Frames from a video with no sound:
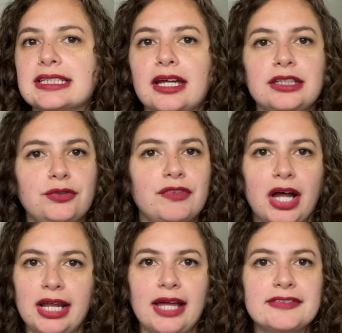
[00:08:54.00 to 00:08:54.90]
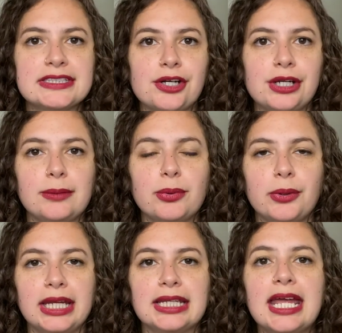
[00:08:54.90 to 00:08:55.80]
you've got to have a starting
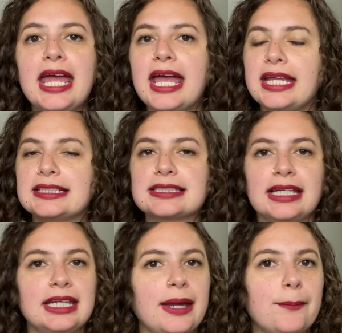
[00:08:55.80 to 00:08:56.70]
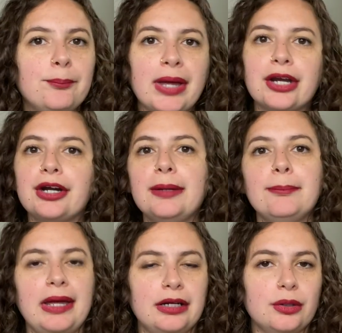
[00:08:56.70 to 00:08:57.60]
point, and it's going to get better and
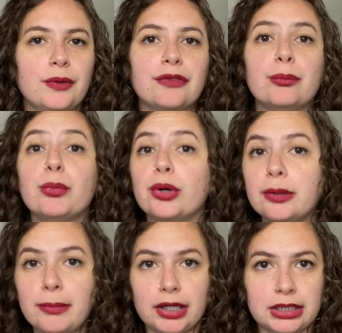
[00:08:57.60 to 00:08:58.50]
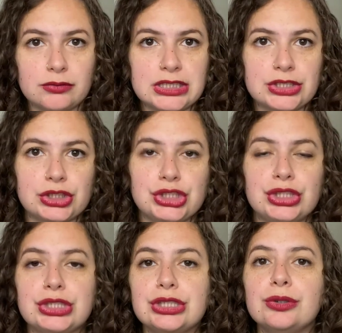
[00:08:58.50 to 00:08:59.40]
better with the more market research
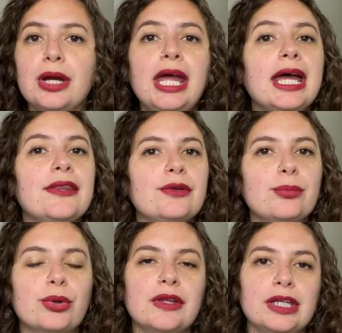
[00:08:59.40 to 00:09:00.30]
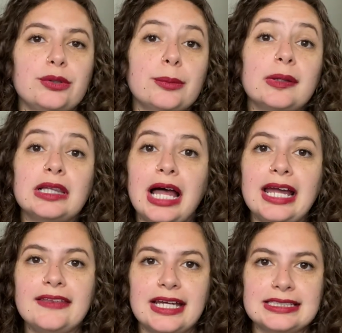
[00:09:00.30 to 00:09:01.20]
you do and the more that you
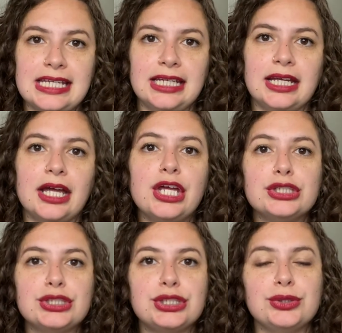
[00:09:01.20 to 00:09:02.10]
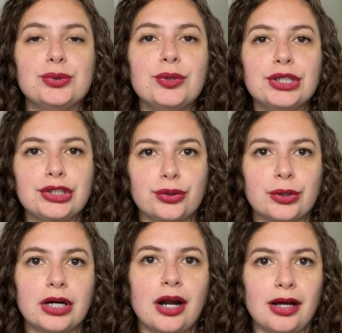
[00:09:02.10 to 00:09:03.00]
apply that data to
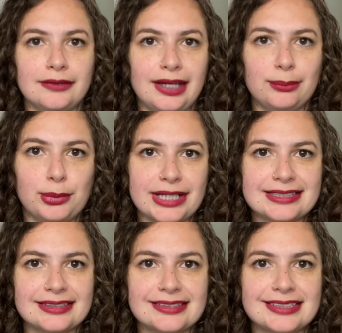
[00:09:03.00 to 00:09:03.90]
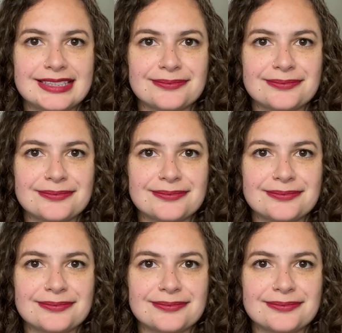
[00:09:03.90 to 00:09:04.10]
your online presence.